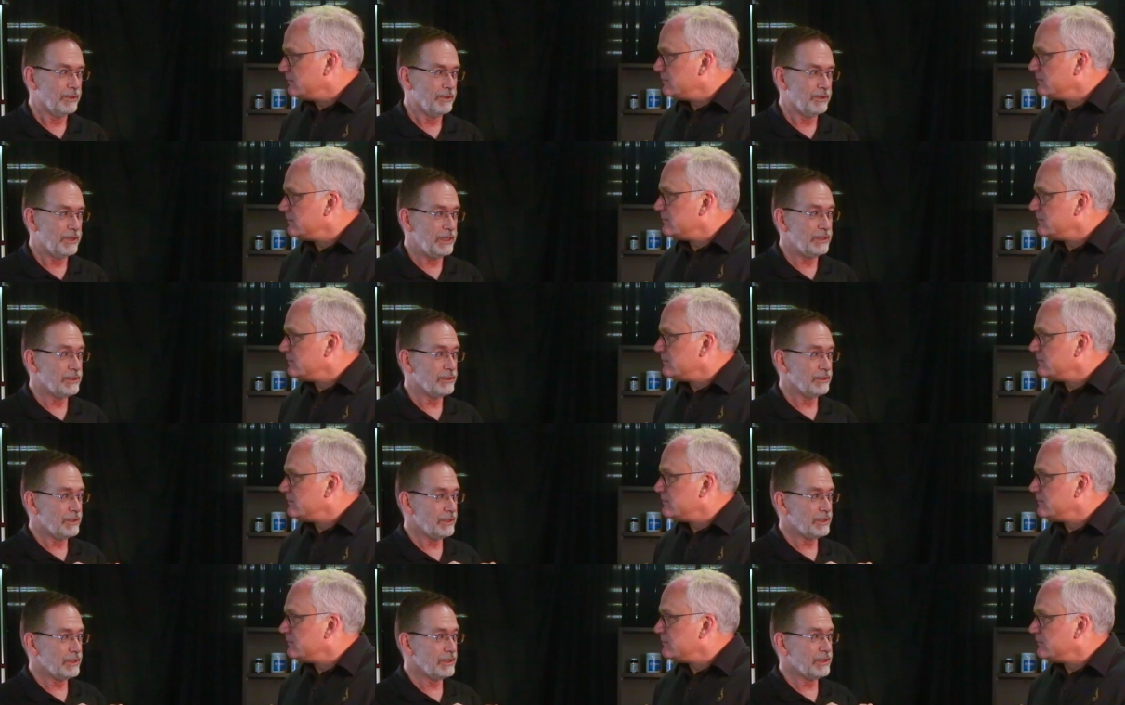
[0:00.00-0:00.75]
Speaker 1: Uh, these,
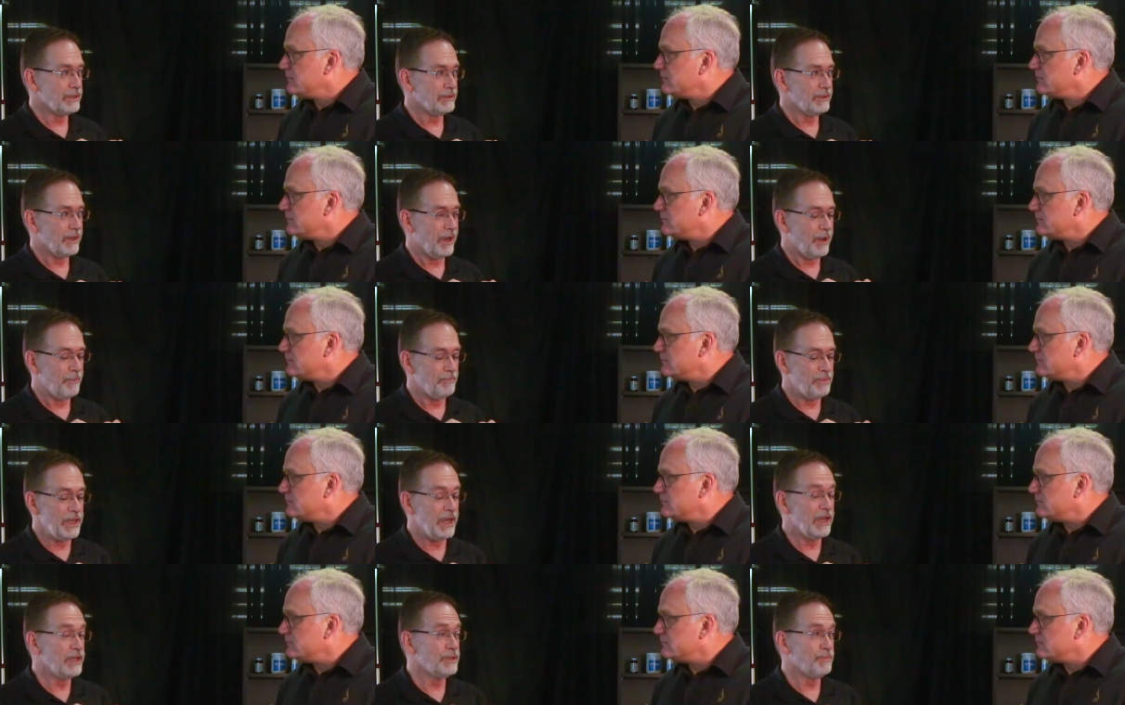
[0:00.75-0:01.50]
this is a
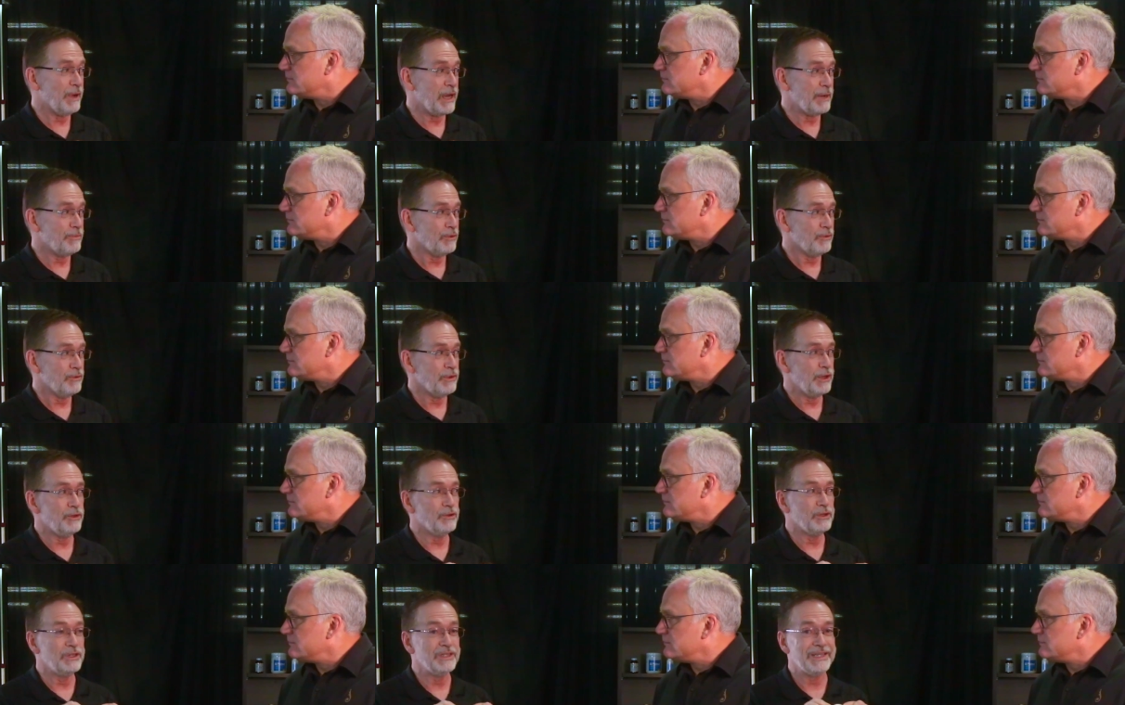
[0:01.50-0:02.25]
pH paper that
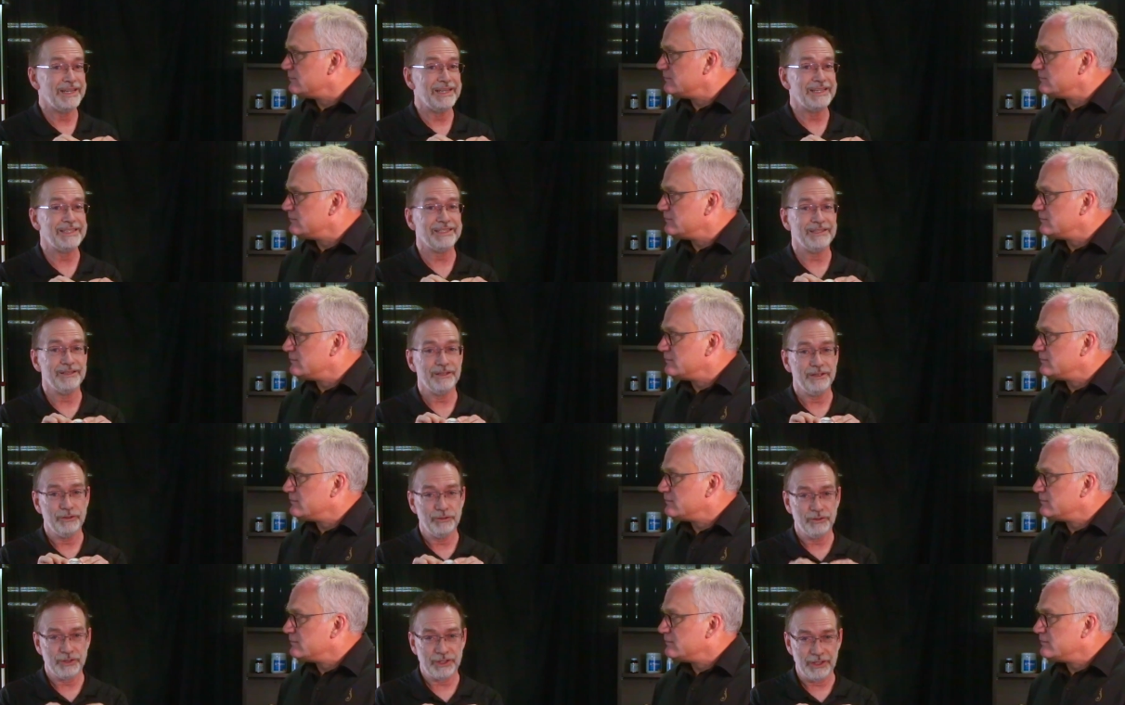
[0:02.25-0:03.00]
you can test
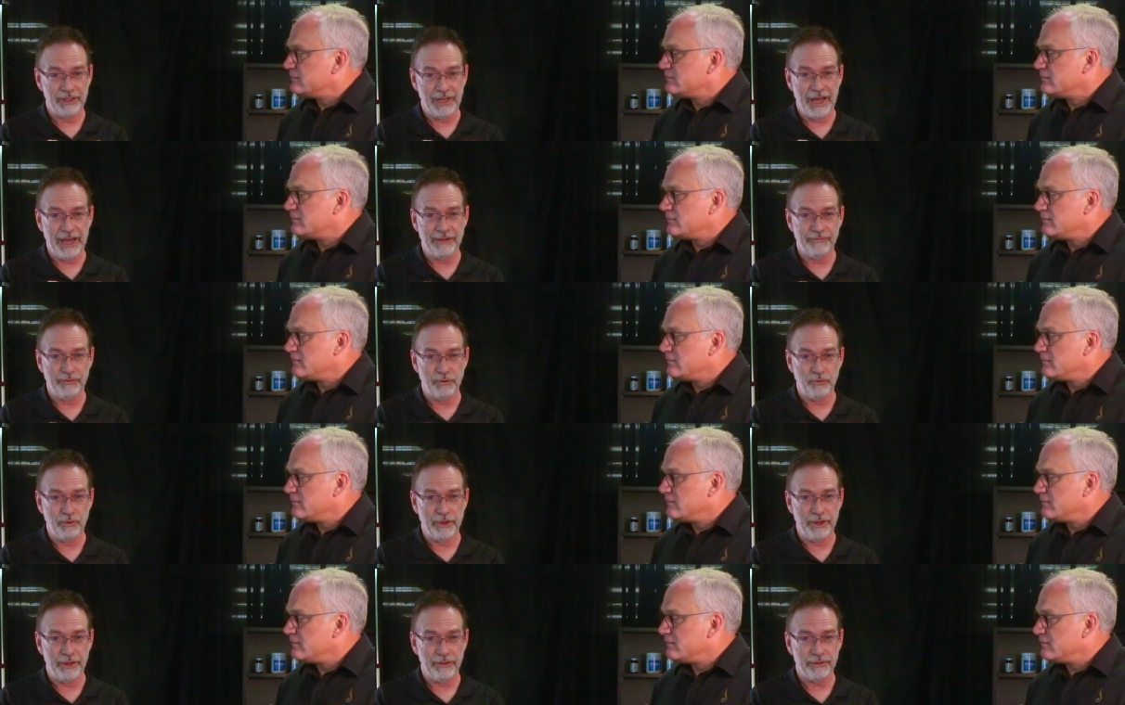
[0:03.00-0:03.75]
saliva
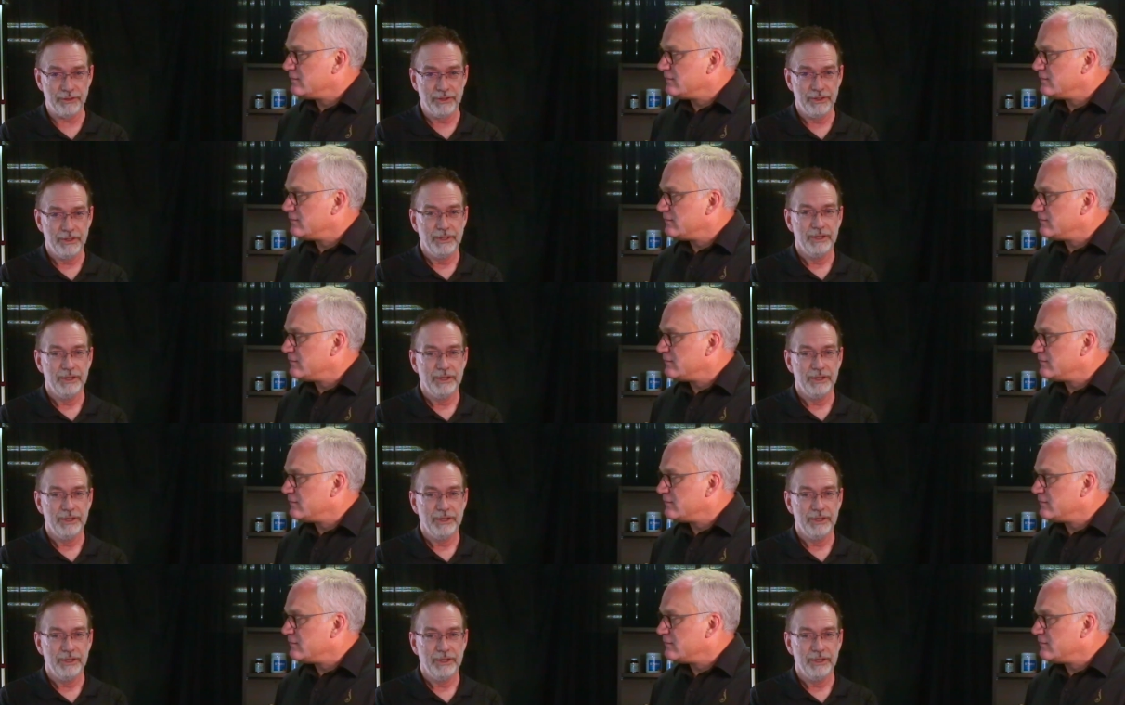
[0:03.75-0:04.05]
with.